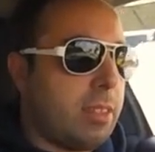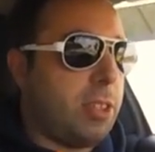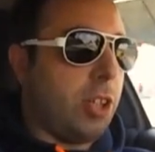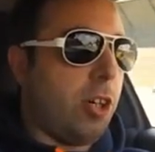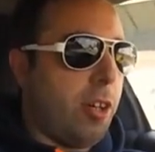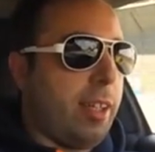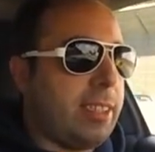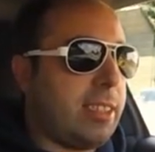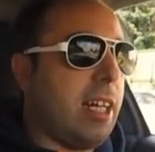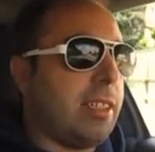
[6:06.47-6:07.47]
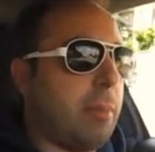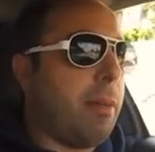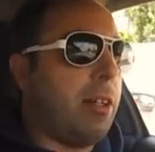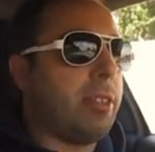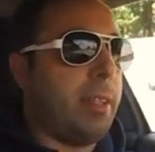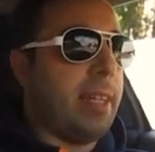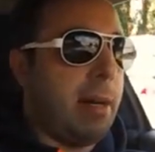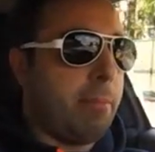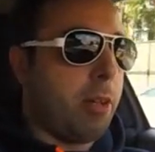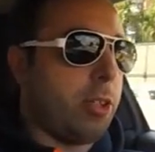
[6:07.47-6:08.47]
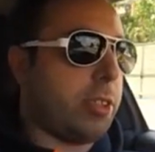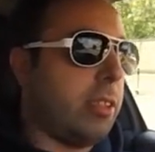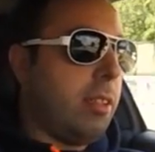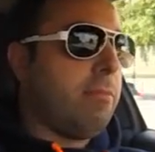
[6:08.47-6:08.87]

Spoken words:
So it's not about the numbers.